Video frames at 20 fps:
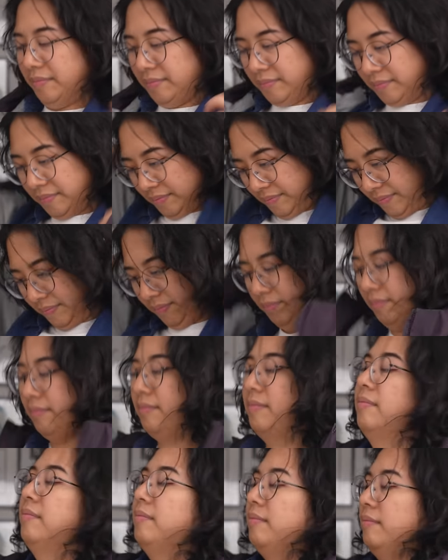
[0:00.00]
that I do
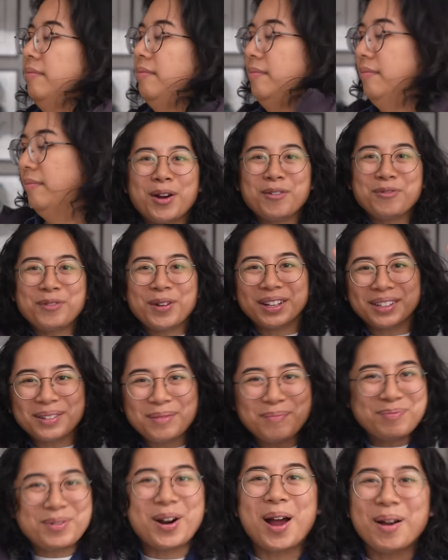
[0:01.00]
read.
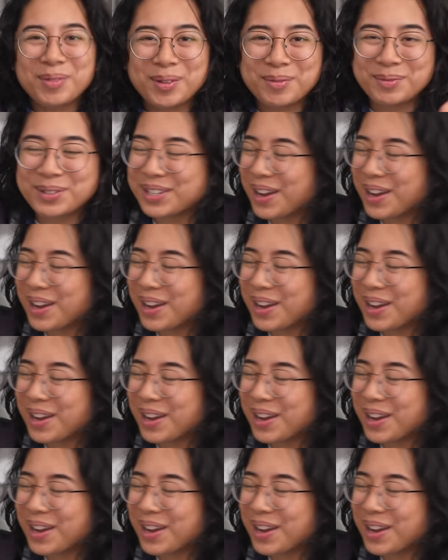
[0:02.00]
Perfect problem